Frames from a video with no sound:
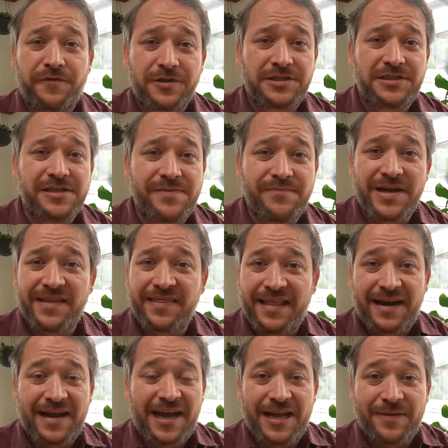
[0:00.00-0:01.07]
first to admit
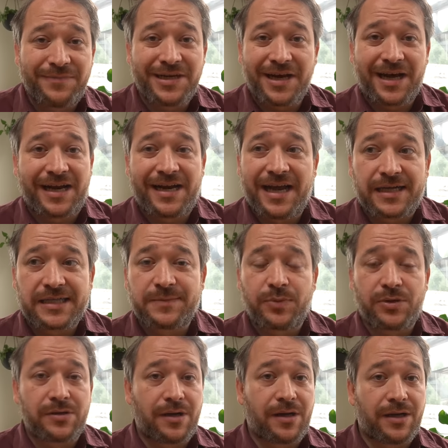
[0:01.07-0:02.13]
that I am not an
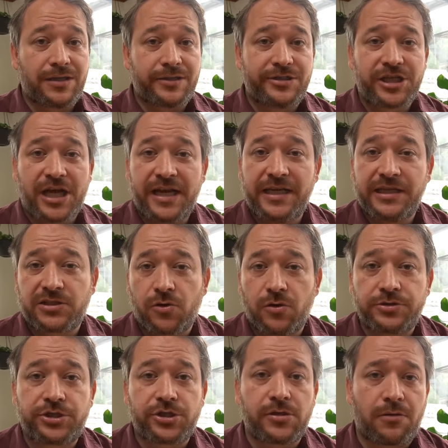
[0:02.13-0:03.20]
expert on Chinese
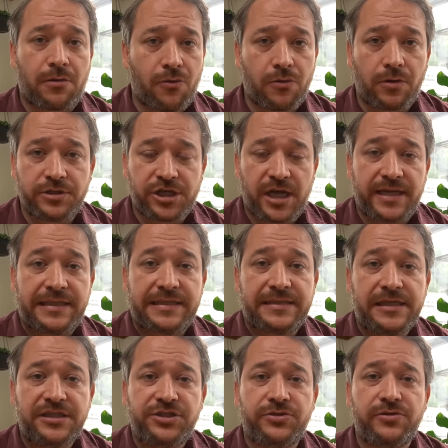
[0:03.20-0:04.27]
culture or Chinese
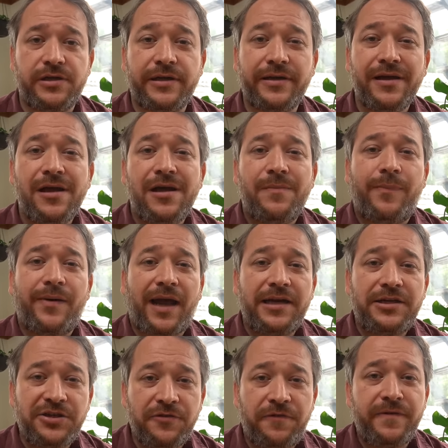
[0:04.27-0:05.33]
history, but I
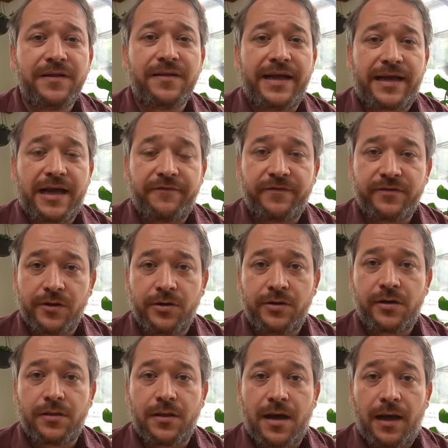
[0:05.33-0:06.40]
do feel like I've
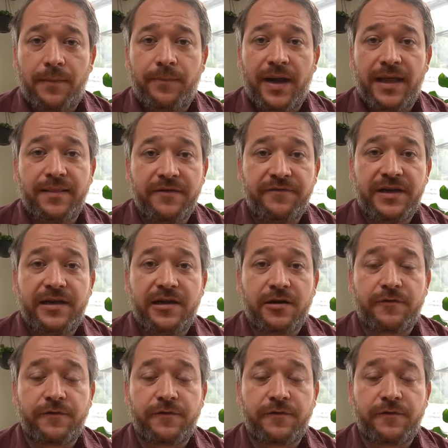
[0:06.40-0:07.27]
learned a lot by living here